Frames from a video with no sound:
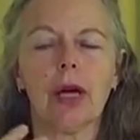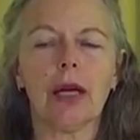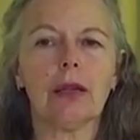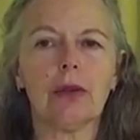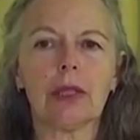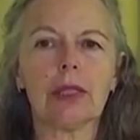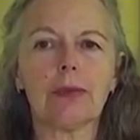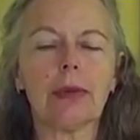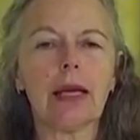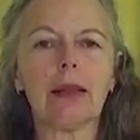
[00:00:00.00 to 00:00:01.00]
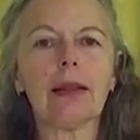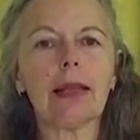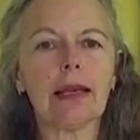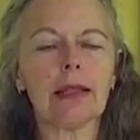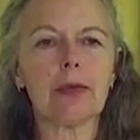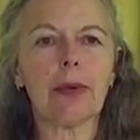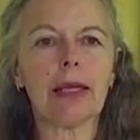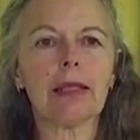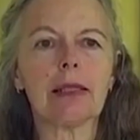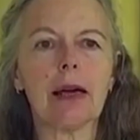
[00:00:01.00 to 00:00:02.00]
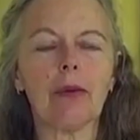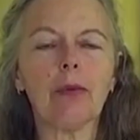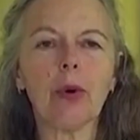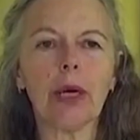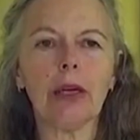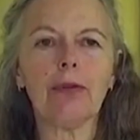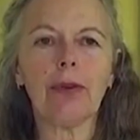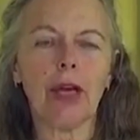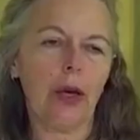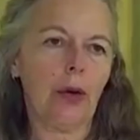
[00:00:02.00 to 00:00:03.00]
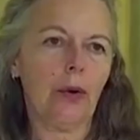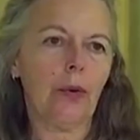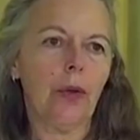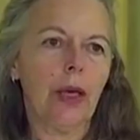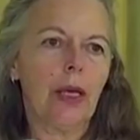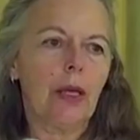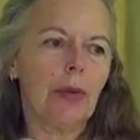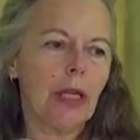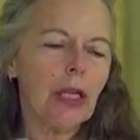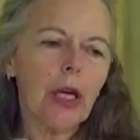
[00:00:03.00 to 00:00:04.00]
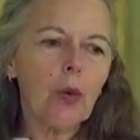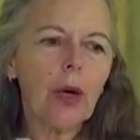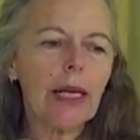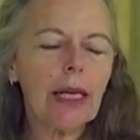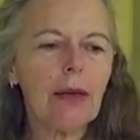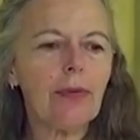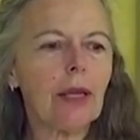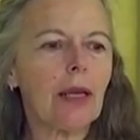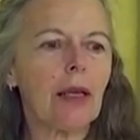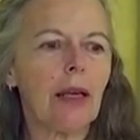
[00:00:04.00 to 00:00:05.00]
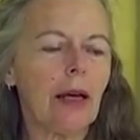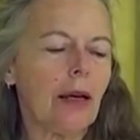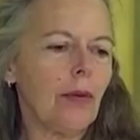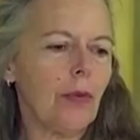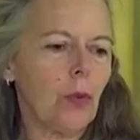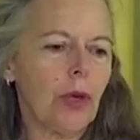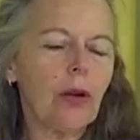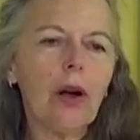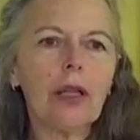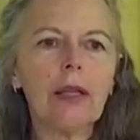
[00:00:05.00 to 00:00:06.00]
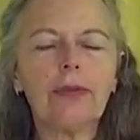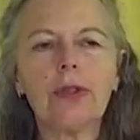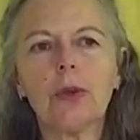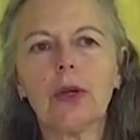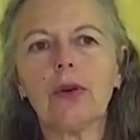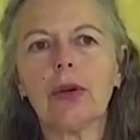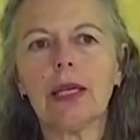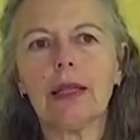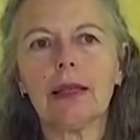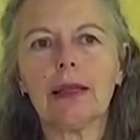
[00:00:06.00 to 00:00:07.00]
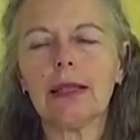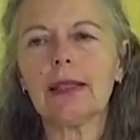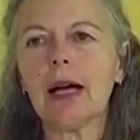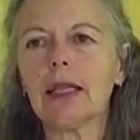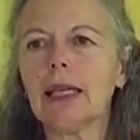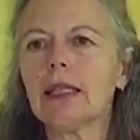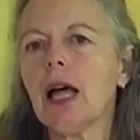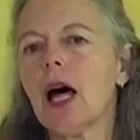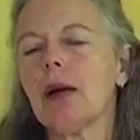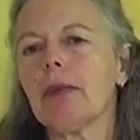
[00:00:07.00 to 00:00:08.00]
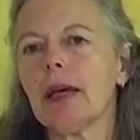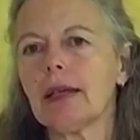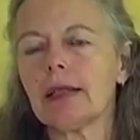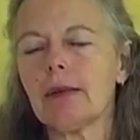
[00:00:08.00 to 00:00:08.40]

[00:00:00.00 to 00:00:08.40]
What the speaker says: trying to explain things based on point of view. But, when even we'd all have to agree that the Dalai Lama